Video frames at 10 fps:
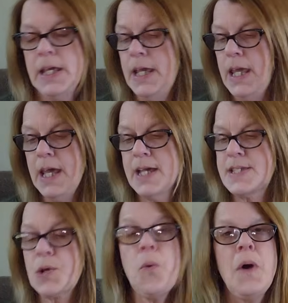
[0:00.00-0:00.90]
He
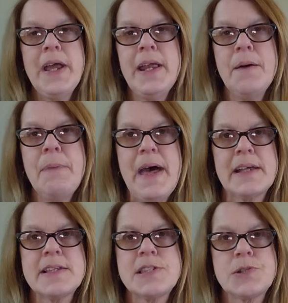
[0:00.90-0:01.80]
has quite a
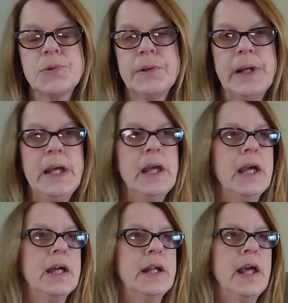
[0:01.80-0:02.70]
backstory,
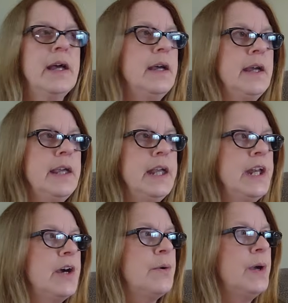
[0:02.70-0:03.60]
and you
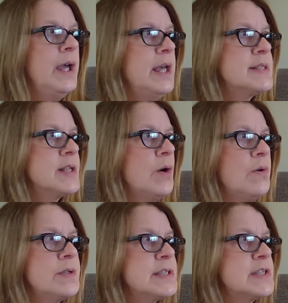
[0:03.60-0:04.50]
know, his
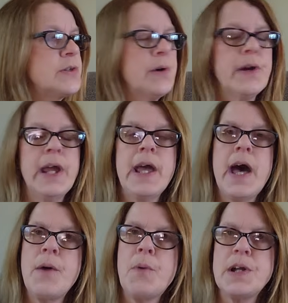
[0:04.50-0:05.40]
whole story
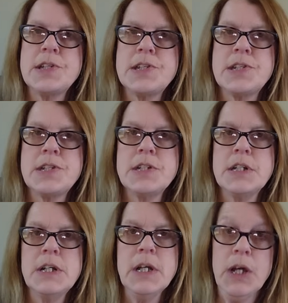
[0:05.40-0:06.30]
I watched
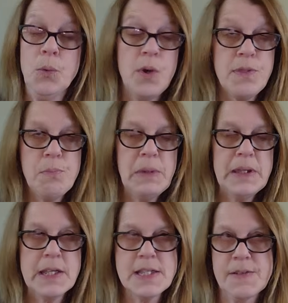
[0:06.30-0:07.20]
with
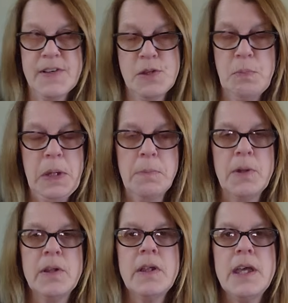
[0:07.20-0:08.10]
millions of other
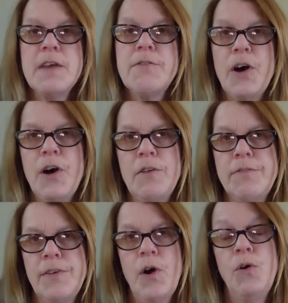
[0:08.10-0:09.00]
people
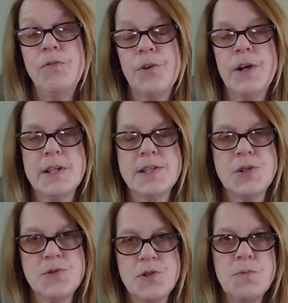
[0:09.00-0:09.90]
evolve over his
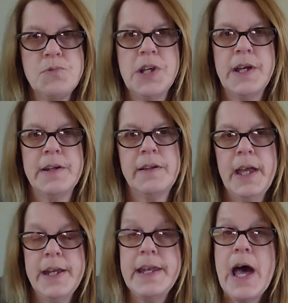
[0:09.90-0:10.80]
YouTube channel
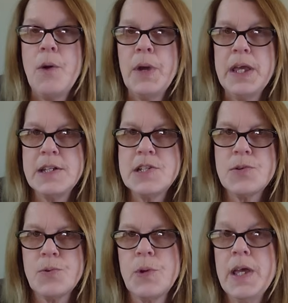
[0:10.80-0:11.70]
and now
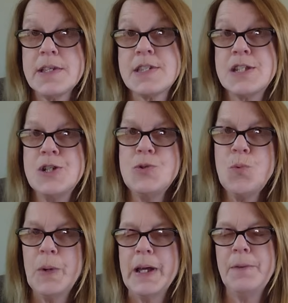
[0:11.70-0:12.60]
into his new
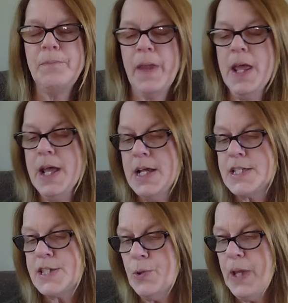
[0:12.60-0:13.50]
one.
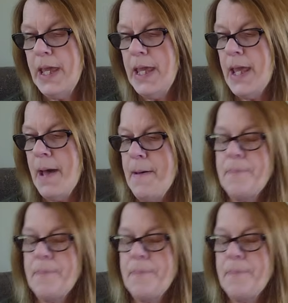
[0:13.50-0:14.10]
So he